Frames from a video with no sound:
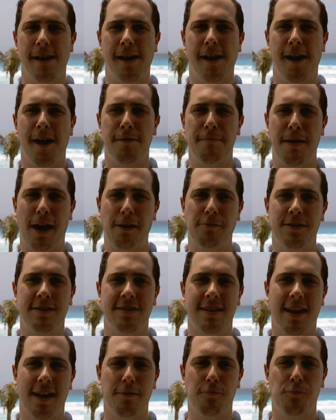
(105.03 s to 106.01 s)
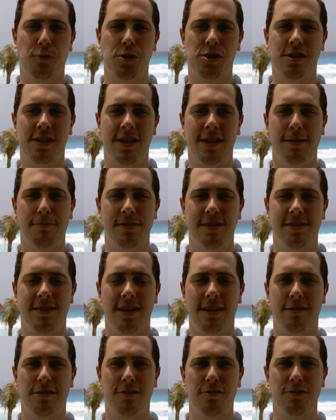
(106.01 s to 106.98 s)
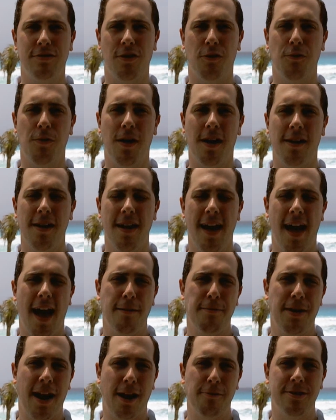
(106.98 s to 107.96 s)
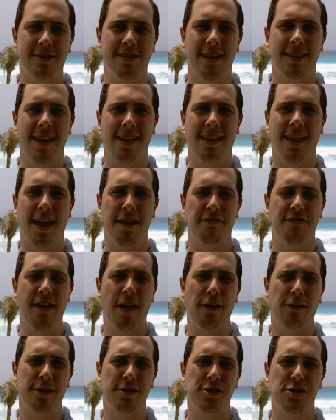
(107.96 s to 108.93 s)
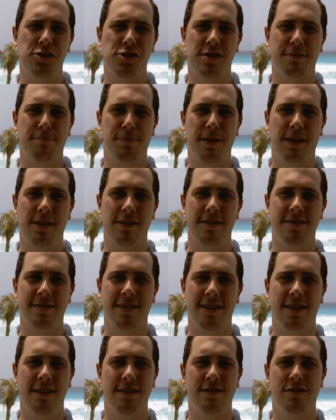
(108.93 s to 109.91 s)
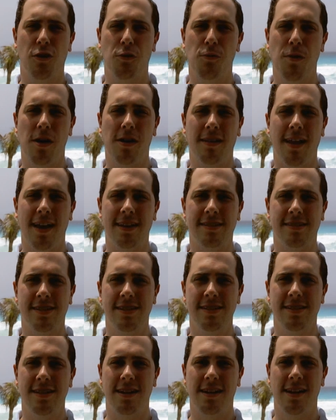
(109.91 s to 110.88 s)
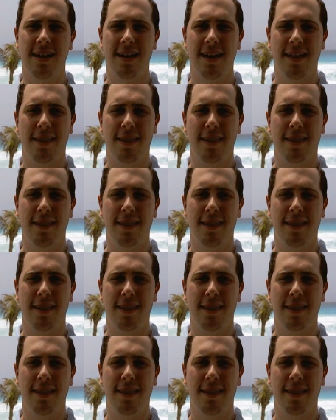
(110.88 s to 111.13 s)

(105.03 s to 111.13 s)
I would say which teams didn't do so well. I would say the Atlanta Falcons, just because they did so well last season.